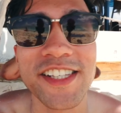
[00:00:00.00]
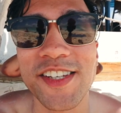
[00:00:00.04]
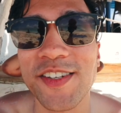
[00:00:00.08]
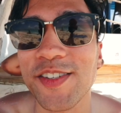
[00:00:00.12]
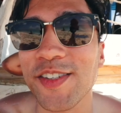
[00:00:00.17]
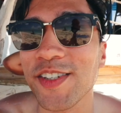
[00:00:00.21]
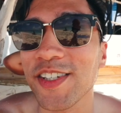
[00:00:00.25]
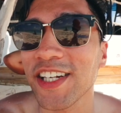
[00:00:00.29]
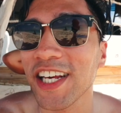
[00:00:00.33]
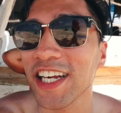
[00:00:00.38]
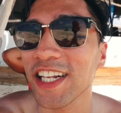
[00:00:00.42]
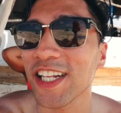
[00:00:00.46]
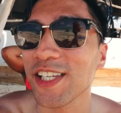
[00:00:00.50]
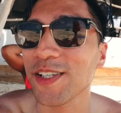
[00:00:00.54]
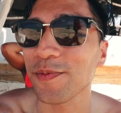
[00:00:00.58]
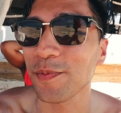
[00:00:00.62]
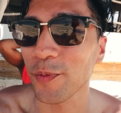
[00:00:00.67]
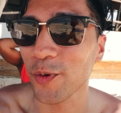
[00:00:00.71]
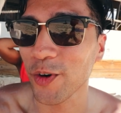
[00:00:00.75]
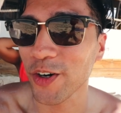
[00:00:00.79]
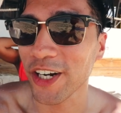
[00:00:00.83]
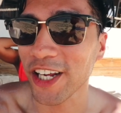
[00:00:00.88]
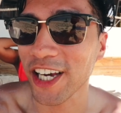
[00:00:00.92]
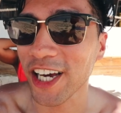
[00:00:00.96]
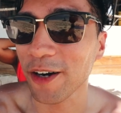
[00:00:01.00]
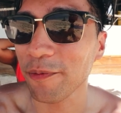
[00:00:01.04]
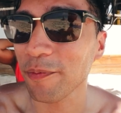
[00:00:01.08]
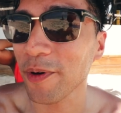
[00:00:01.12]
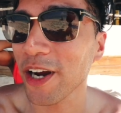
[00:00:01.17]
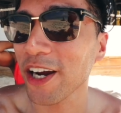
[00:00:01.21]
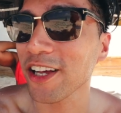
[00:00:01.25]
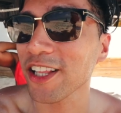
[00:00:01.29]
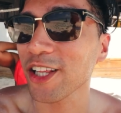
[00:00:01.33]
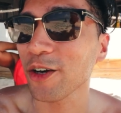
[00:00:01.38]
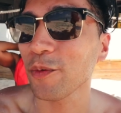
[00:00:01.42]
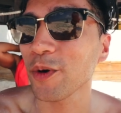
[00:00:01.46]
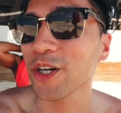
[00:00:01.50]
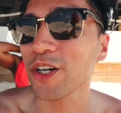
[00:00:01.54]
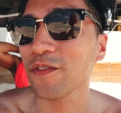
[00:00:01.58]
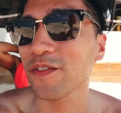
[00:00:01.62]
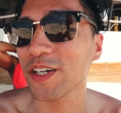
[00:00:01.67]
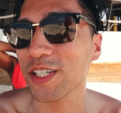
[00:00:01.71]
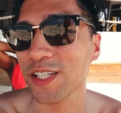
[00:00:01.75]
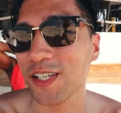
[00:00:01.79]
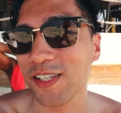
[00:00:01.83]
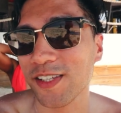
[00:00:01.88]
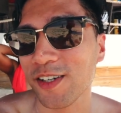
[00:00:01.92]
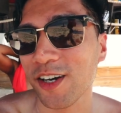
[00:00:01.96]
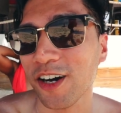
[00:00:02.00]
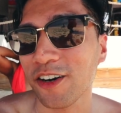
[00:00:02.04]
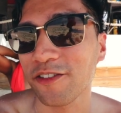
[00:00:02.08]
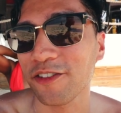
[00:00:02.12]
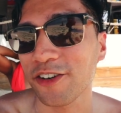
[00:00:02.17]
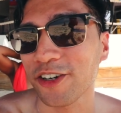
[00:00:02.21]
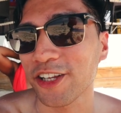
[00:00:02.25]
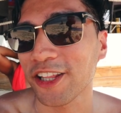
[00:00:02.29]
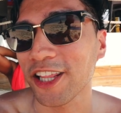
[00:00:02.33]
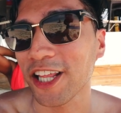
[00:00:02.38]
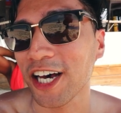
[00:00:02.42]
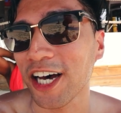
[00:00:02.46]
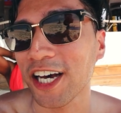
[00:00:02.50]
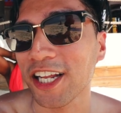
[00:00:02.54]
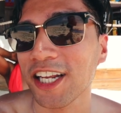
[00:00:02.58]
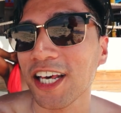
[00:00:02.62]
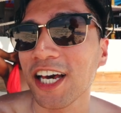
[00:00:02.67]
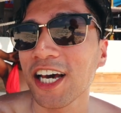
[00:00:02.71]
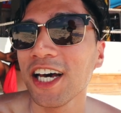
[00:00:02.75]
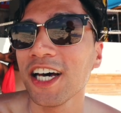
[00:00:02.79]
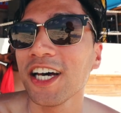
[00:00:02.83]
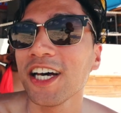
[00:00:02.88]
So today this morning, apparently one of us discovered that